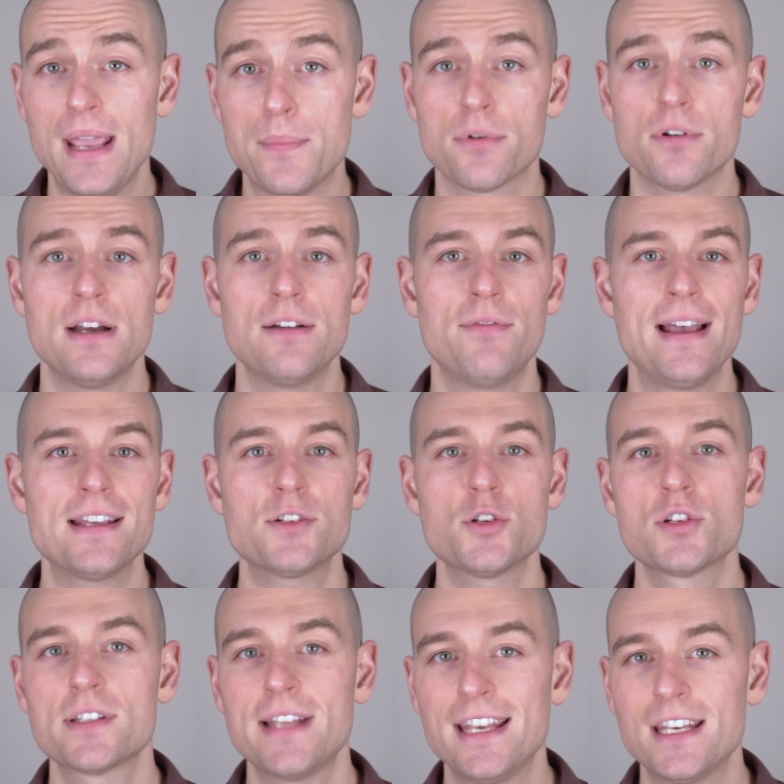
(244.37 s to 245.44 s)
paper,
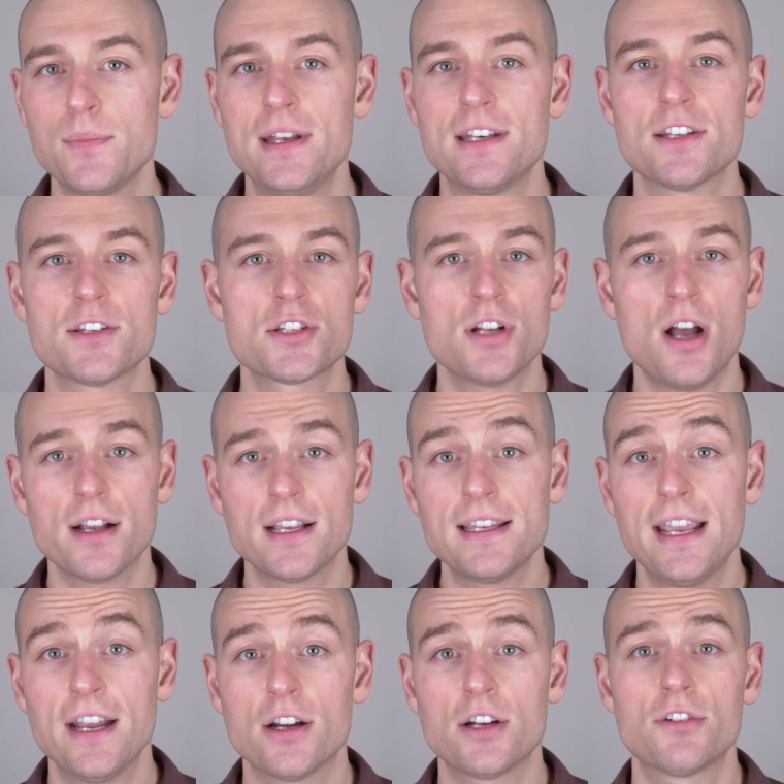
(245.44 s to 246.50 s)
Investor Sentiment, Stock
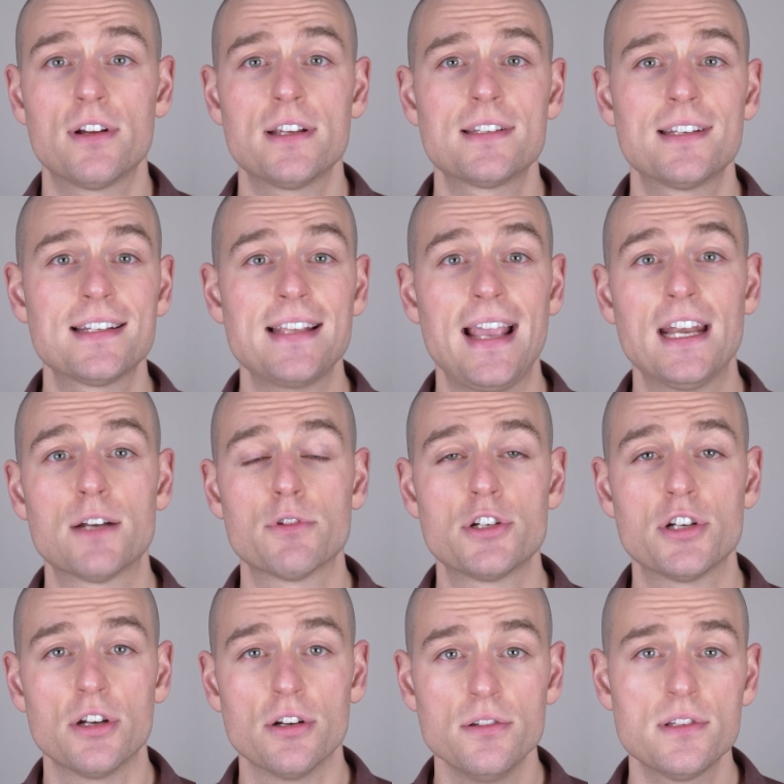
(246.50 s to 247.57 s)
Characteristics, and
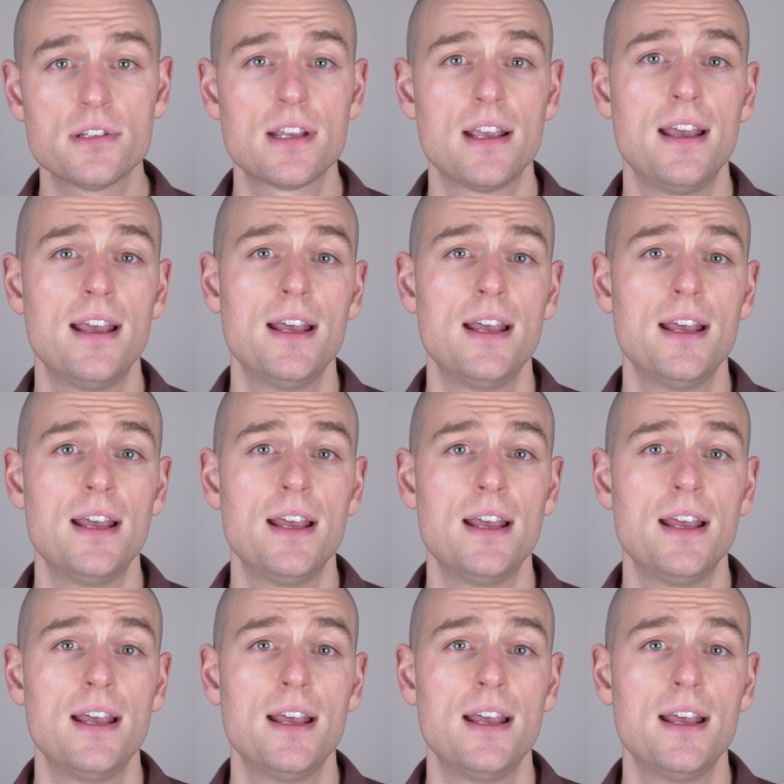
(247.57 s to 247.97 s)
Returns,